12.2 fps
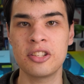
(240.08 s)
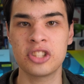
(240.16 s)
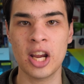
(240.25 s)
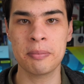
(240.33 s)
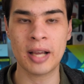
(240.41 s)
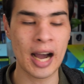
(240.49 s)
these
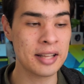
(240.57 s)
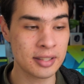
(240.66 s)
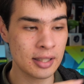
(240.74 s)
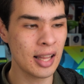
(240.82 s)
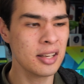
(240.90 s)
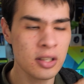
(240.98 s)
cheap
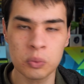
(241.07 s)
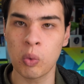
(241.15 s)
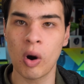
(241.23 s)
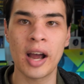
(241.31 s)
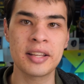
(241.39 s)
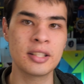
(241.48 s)
cards, and that is
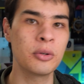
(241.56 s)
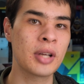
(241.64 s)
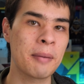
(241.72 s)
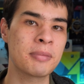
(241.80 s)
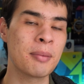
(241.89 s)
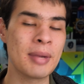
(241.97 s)
why I still
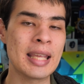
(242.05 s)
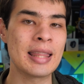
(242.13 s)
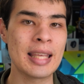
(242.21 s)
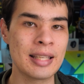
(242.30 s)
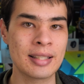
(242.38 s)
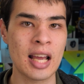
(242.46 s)
kept them
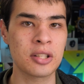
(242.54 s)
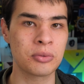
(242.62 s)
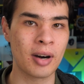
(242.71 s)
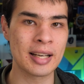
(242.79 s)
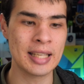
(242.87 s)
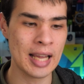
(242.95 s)
in these tests
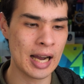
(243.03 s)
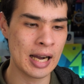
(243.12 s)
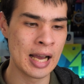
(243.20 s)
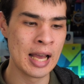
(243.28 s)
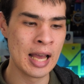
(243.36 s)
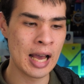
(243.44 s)
right
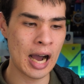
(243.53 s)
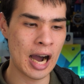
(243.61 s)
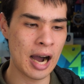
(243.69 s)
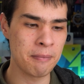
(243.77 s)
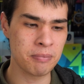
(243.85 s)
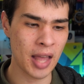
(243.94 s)
here.
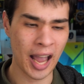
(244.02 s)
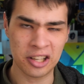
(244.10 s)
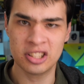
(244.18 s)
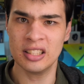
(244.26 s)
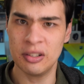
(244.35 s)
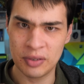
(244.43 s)
Um,
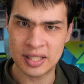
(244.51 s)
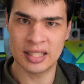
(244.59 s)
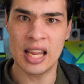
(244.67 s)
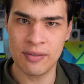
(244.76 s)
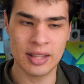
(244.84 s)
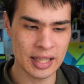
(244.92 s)
actually
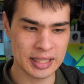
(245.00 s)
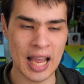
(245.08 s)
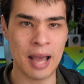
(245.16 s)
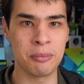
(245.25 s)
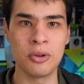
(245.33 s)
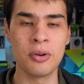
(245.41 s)
receiving the
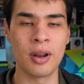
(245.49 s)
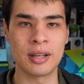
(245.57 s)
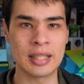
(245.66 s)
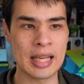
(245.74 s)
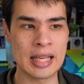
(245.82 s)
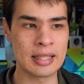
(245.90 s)
damn
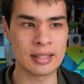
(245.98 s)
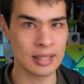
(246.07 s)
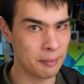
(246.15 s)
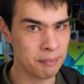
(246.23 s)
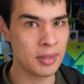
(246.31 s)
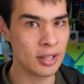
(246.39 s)
unit is
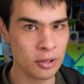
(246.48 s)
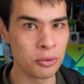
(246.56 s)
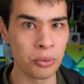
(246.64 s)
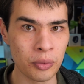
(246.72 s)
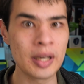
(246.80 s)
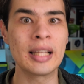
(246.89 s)
something
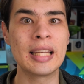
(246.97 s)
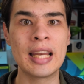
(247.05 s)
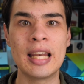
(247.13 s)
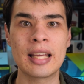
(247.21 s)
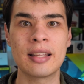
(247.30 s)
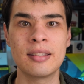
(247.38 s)
you really
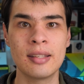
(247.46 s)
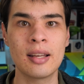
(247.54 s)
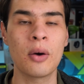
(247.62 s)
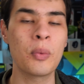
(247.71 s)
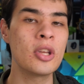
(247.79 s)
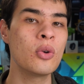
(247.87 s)
need to
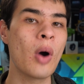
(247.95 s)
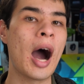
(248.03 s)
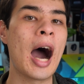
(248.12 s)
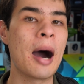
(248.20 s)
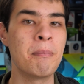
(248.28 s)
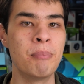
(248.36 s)
consider when you
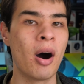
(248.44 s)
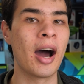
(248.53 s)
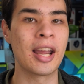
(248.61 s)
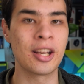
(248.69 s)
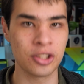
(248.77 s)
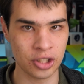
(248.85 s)
are
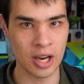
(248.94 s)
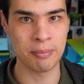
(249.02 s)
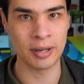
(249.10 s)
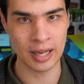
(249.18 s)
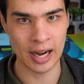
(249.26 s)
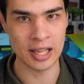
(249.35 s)
buying
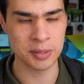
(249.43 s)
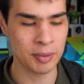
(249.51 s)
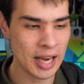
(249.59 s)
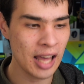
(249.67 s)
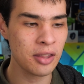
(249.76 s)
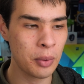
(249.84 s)
cheaper cards.
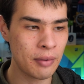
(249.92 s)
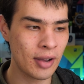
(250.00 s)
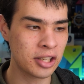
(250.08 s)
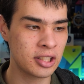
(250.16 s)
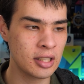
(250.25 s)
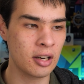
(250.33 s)
But now that we've
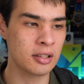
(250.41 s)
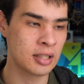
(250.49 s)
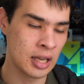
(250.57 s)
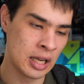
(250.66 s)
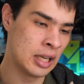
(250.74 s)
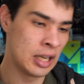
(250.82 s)
actually
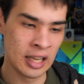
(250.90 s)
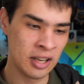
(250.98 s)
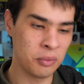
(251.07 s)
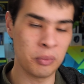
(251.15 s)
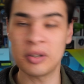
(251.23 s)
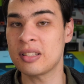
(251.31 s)
got
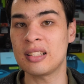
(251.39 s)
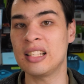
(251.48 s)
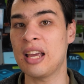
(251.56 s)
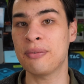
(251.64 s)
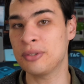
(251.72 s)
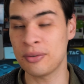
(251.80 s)
what's
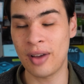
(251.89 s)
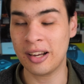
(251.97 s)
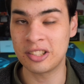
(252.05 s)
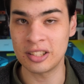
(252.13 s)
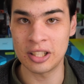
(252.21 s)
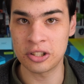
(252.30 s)
left of
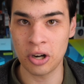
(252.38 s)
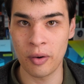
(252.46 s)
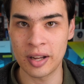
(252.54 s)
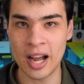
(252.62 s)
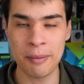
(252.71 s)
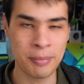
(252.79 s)
actually
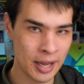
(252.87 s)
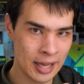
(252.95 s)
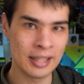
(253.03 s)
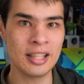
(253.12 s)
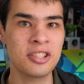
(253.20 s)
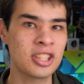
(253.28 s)
showing up,
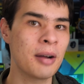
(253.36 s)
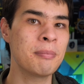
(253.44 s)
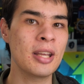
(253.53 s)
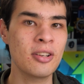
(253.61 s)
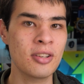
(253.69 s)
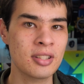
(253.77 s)
let's
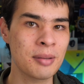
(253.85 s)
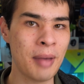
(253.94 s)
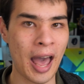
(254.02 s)
jump into some